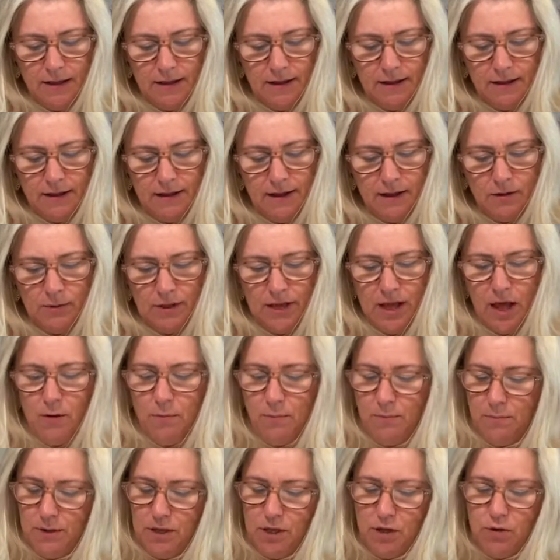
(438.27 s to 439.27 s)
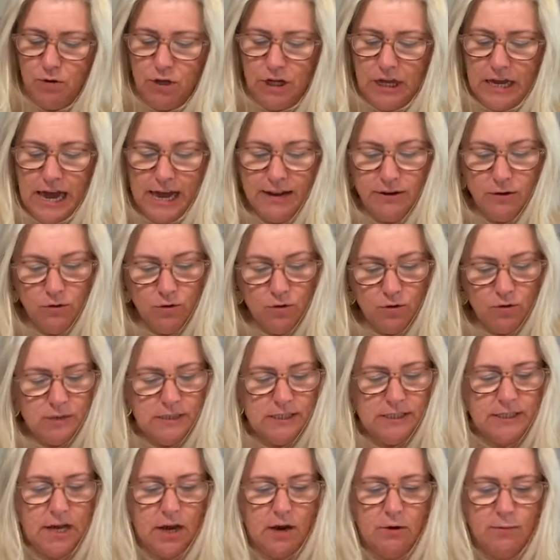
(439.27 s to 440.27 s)
There we go. But you can
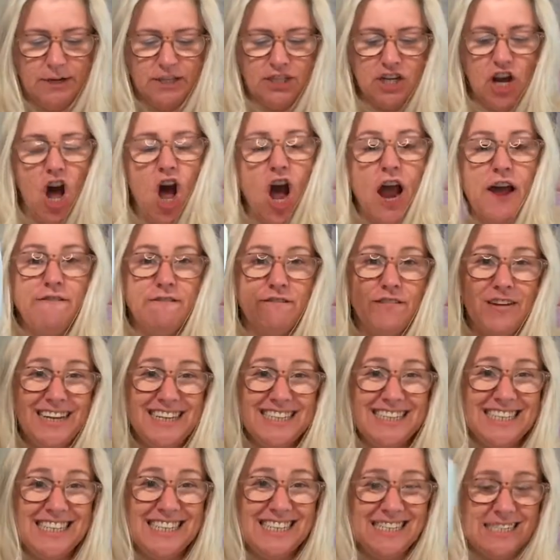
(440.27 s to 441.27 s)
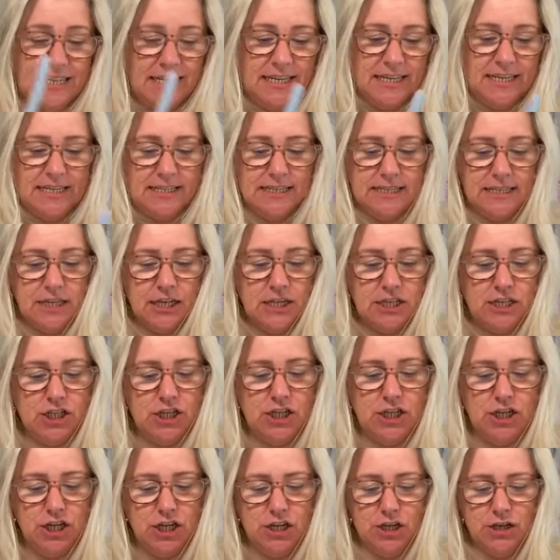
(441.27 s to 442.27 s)
also, which I find easier, is to
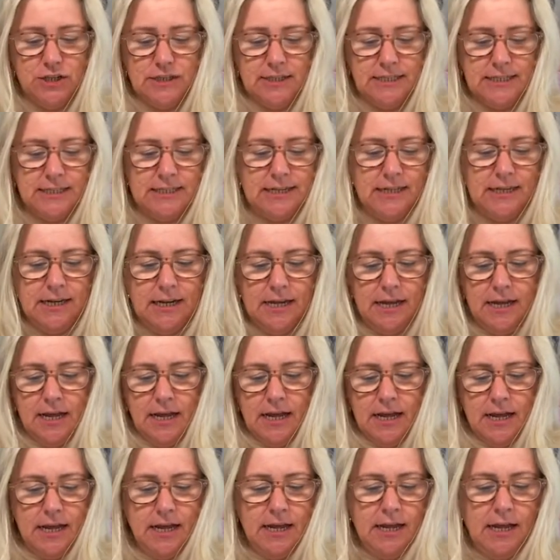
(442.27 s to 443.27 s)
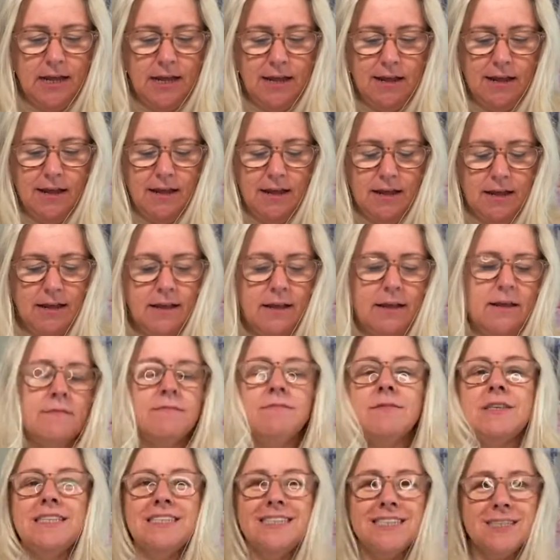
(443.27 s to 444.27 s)
use,
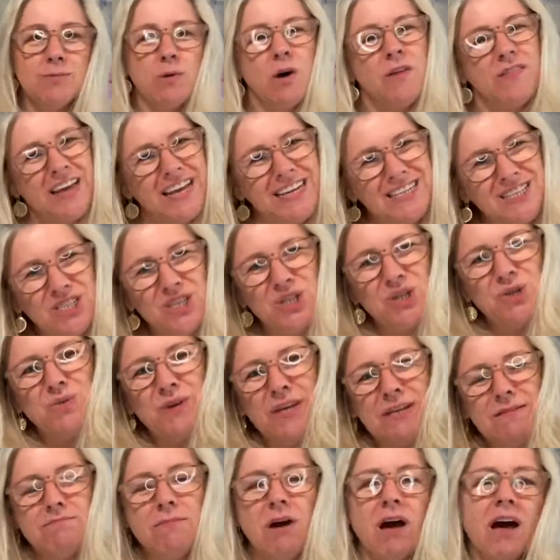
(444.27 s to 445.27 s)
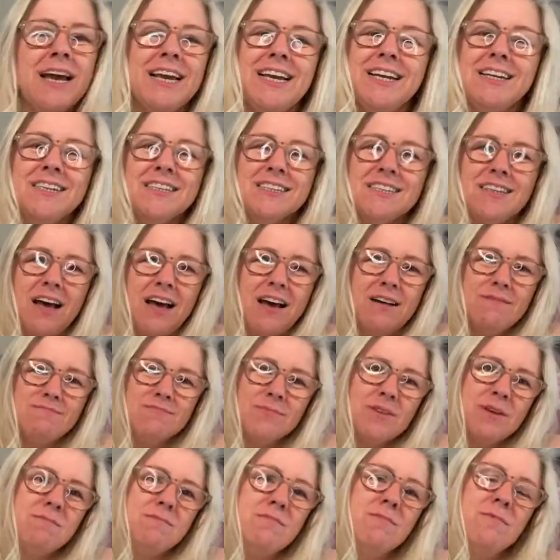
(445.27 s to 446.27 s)
this is what they do in my,
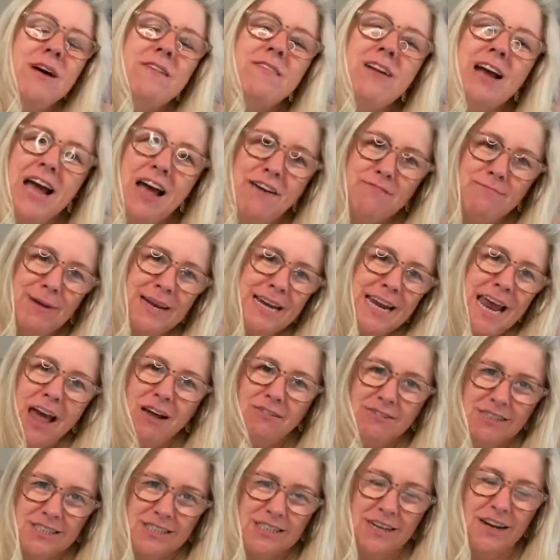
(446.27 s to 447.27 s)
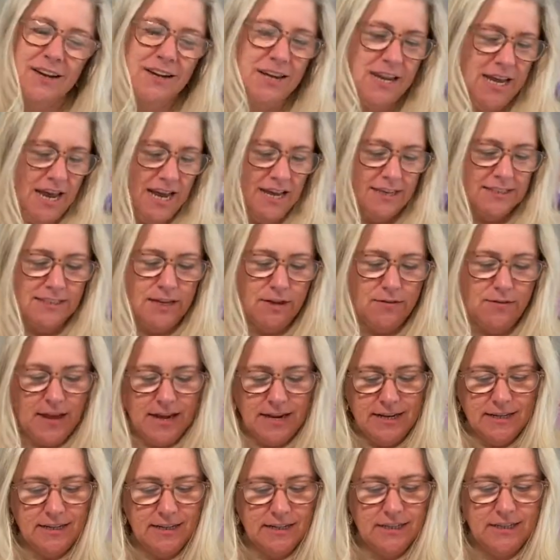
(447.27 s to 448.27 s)
where I have my nails done. So
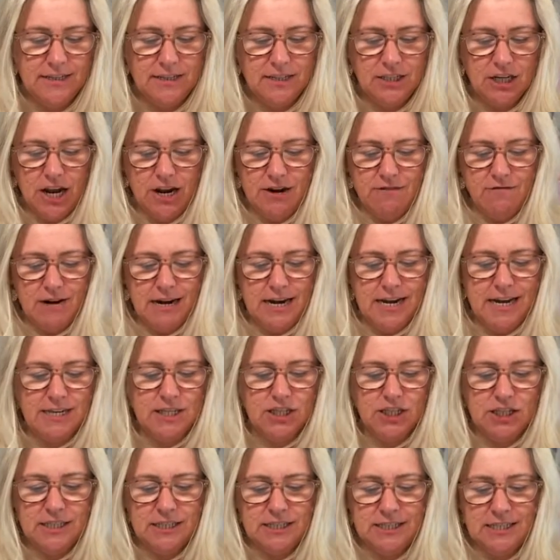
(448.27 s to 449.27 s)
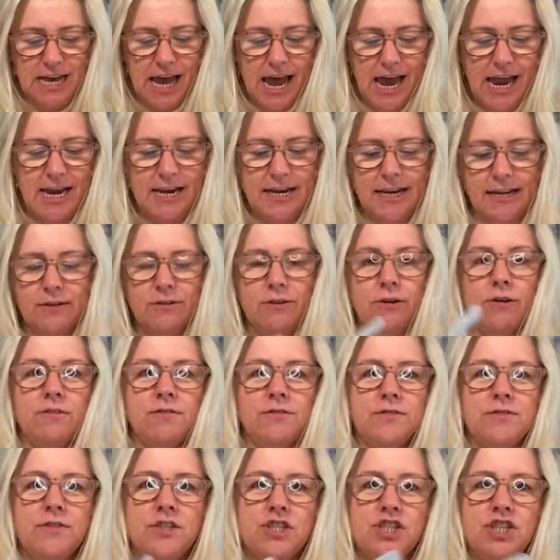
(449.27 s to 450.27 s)
they generally just take it
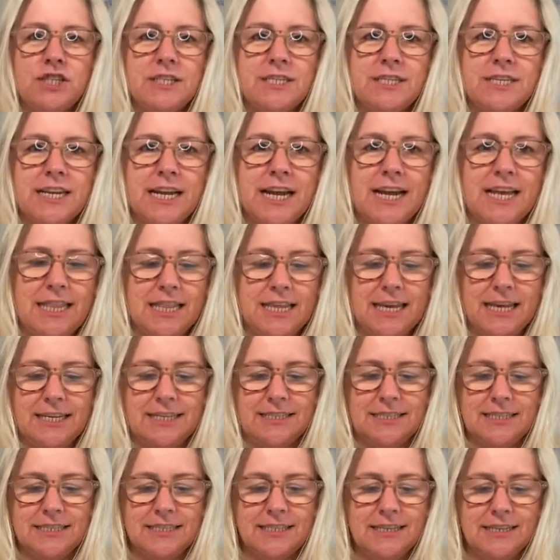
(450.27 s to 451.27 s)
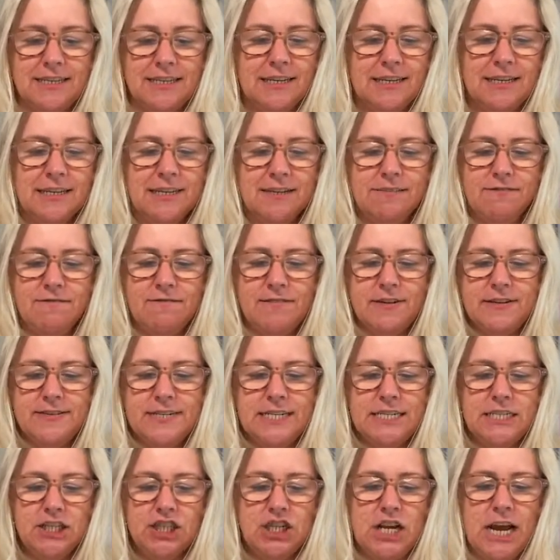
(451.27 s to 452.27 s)
off just like this,
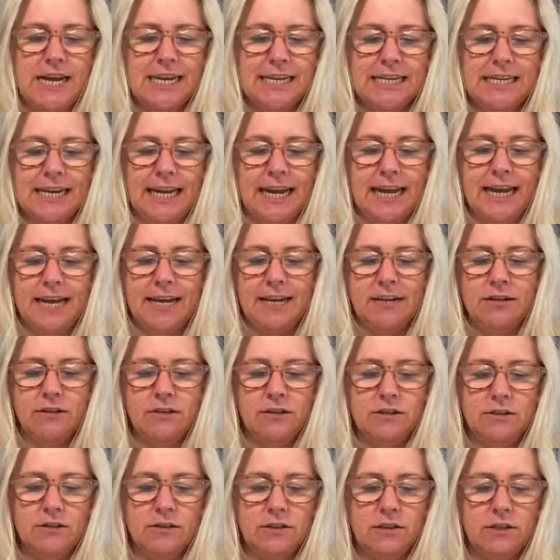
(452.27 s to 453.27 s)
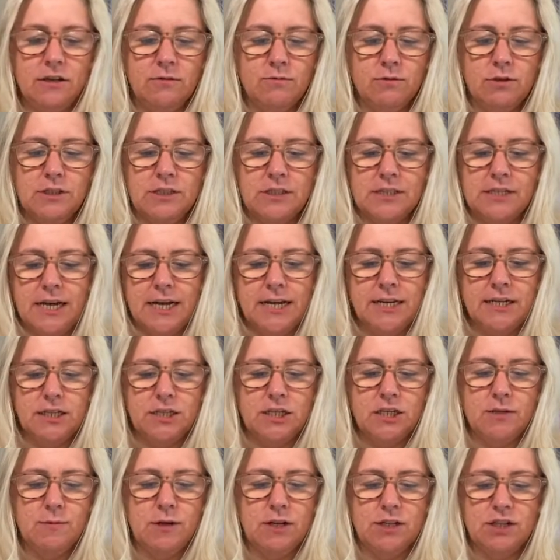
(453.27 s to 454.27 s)
very gently. You don't want to take
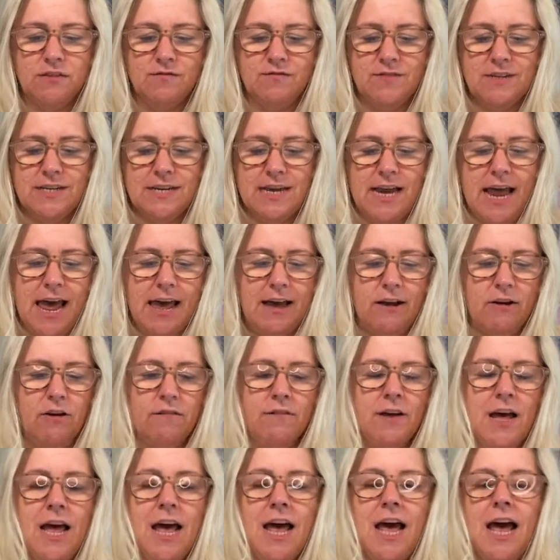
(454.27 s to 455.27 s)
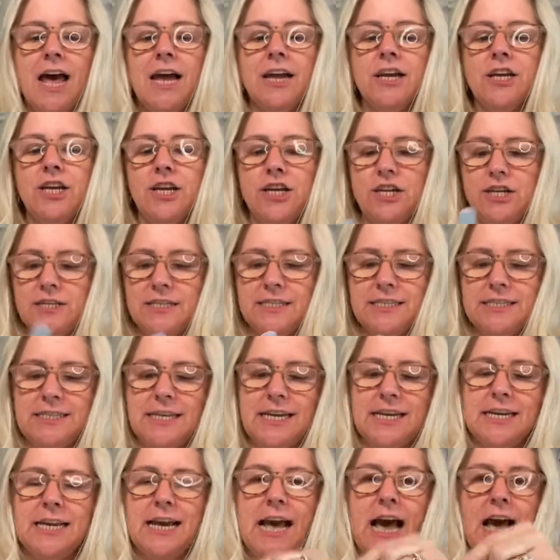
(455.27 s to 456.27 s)
too much of the nail off. And can you
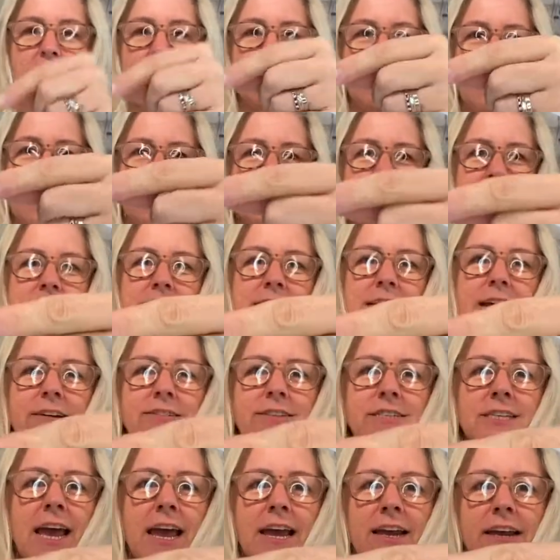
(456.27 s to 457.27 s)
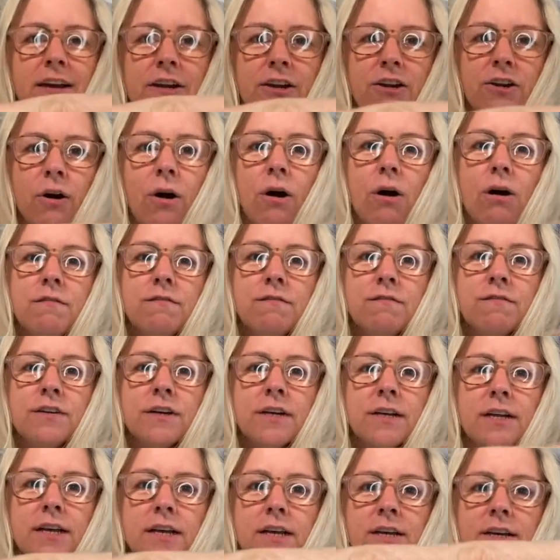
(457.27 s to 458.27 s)
see how that has now taken off
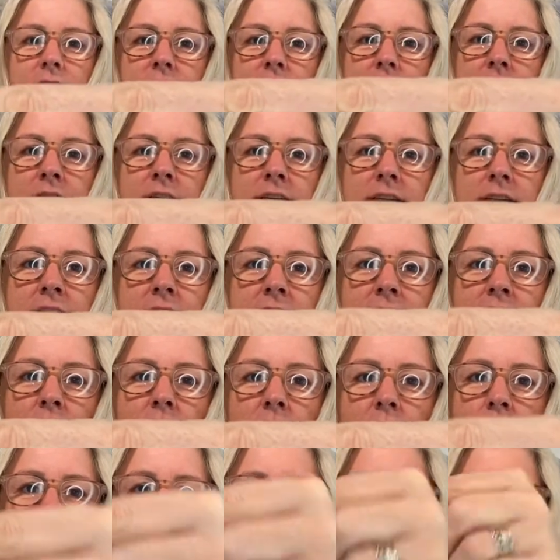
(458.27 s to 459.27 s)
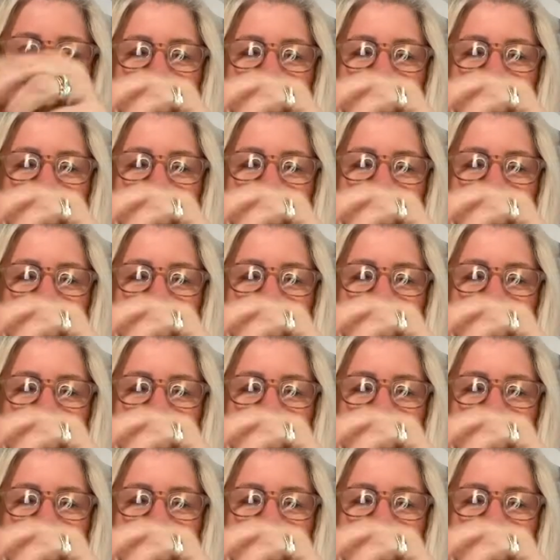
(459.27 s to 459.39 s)
nearly all